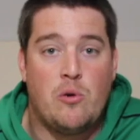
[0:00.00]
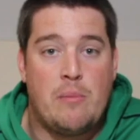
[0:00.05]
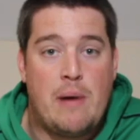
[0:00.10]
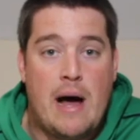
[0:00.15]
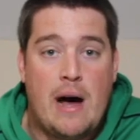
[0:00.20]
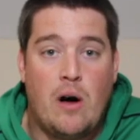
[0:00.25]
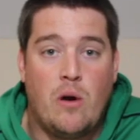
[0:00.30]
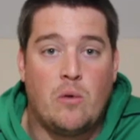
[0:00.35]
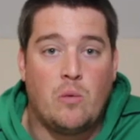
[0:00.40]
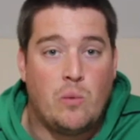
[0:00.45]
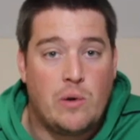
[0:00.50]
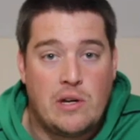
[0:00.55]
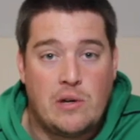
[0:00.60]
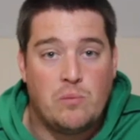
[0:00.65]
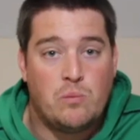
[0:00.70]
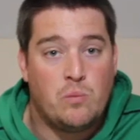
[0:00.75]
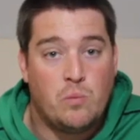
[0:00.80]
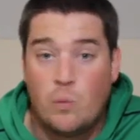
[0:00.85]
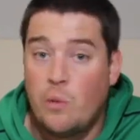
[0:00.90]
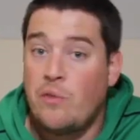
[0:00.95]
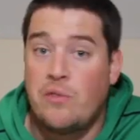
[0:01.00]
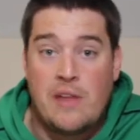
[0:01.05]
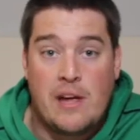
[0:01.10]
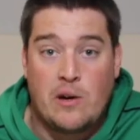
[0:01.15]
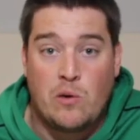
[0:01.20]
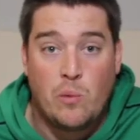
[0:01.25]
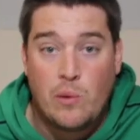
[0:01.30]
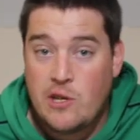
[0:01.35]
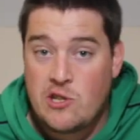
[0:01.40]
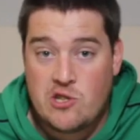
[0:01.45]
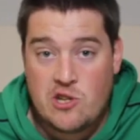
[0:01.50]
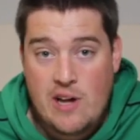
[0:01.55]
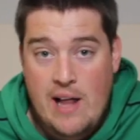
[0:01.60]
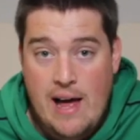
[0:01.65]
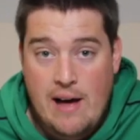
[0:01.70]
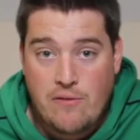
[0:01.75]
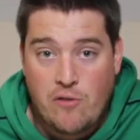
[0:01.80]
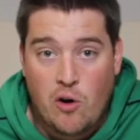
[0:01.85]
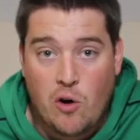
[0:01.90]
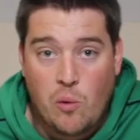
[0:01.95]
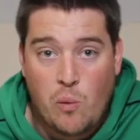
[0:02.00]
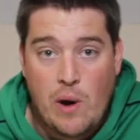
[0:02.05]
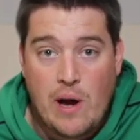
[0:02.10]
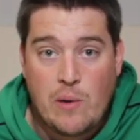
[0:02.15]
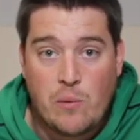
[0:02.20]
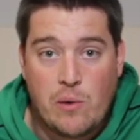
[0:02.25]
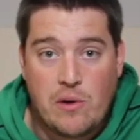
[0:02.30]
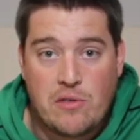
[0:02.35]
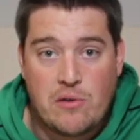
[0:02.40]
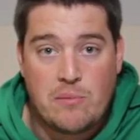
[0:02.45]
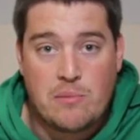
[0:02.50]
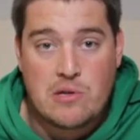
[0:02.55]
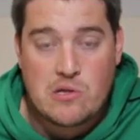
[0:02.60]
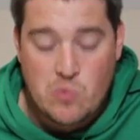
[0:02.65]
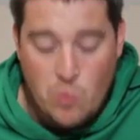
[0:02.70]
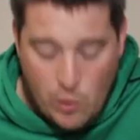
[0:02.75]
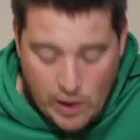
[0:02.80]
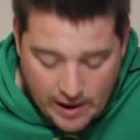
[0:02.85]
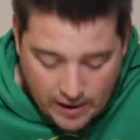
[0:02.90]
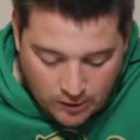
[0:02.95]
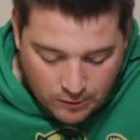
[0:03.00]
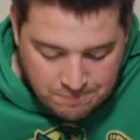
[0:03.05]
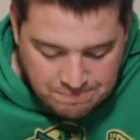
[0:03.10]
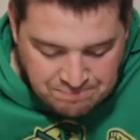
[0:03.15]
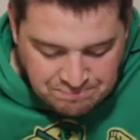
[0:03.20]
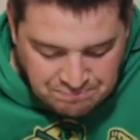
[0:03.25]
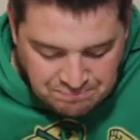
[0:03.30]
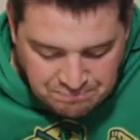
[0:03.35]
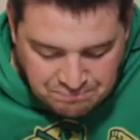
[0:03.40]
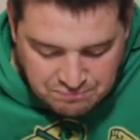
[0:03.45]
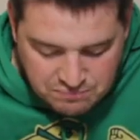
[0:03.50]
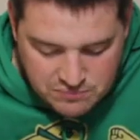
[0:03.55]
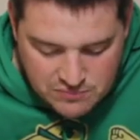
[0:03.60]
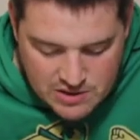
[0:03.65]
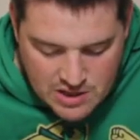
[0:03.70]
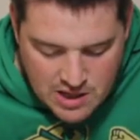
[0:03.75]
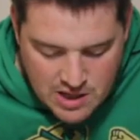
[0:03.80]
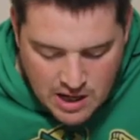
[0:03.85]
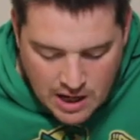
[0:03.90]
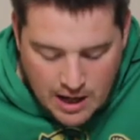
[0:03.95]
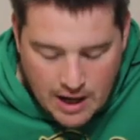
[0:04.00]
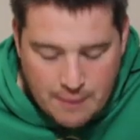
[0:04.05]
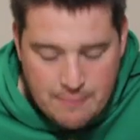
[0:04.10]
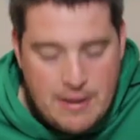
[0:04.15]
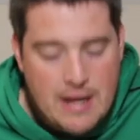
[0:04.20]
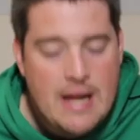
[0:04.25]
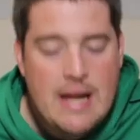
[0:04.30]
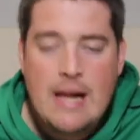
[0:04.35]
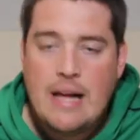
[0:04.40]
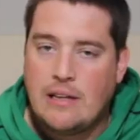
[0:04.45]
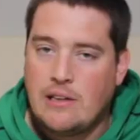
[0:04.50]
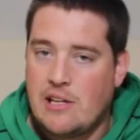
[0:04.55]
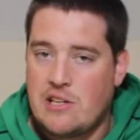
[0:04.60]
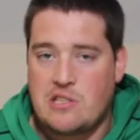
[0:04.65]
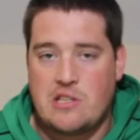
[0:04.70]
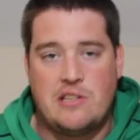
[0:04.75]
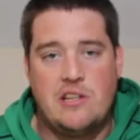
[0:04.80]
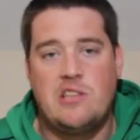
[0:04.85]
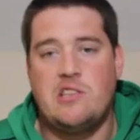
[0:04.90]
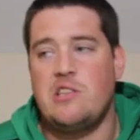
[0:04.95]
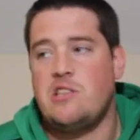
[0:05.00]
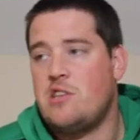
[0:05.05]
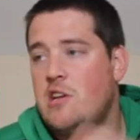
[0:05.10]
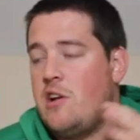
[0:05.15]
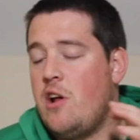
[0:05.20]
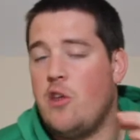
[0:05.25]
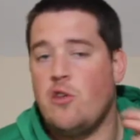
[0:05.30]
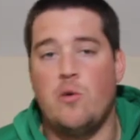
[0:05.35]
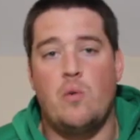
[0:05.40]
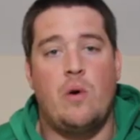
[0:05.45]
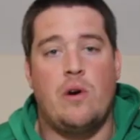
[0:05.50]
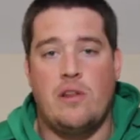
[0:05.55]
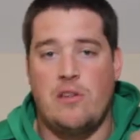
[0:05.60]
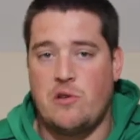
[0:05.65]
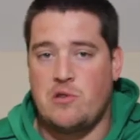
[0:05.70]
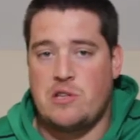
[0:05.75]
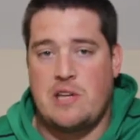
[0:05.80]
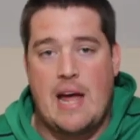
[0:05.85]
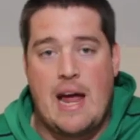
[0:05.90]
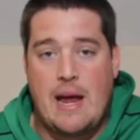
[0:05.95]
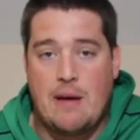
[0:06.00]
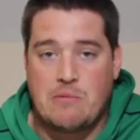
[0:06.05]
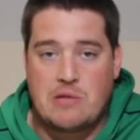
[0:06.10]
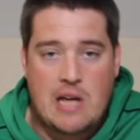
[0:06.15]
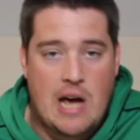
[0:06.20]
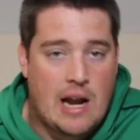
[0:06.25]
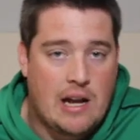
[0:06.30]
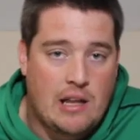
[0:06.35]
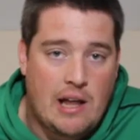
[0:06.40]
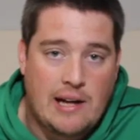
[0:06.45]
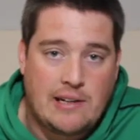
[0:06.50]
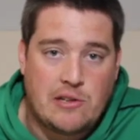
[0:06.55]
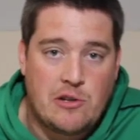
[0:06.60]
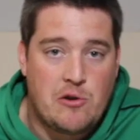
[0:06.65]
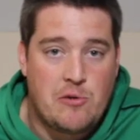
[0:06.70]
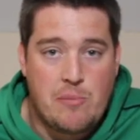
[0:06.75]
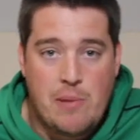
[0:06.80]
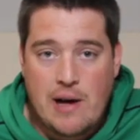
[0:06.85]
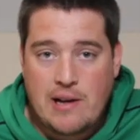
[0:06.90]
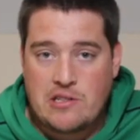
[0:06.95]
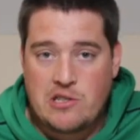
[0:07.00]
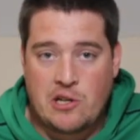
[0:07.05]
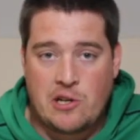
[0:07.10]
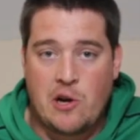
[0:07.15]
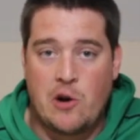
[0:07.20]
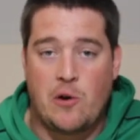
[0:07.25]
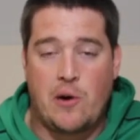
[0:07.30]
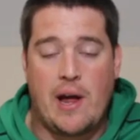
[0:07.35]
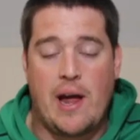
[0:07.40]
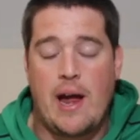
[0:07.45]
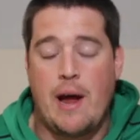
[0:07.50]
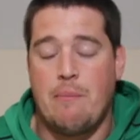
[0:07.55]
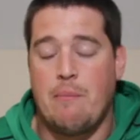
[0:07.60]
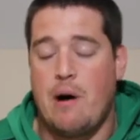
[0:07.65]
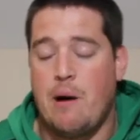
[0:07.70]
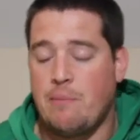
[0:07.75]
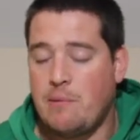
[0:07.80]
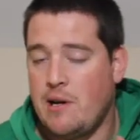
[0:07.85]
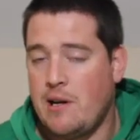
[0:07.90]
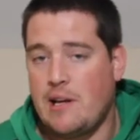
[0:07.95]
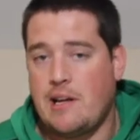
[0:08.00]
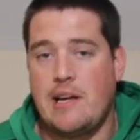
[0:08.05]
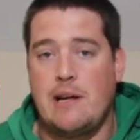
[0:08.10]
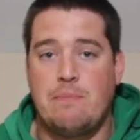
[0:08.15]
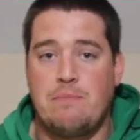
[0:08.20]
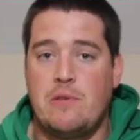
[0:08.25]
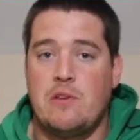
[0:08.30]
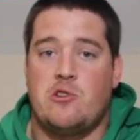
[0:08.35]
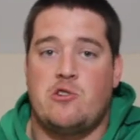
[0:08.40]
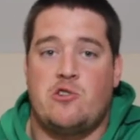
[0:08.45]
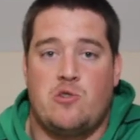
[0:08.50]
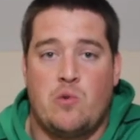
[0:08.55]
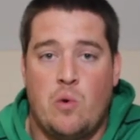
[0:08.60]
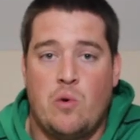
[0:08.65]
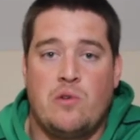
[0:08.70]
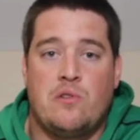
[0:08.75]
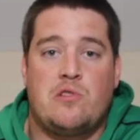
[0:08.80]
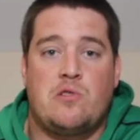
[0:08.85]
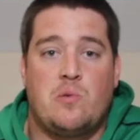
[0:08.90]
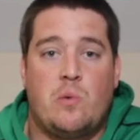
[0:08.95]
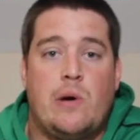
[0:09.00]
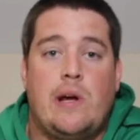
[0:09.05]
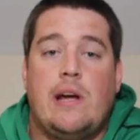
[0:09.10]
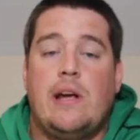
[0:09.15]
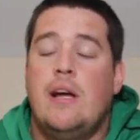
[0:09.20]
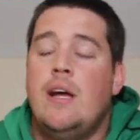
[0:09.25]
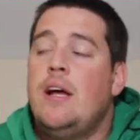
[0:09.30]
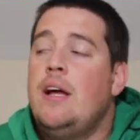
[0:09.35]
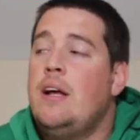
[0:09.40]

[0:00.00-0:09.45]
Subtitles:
them out, we would think we should have our way with them as well. Listen, this is another one of those games, kind of like the New Mexico game. I'm going to keep this short and sweet.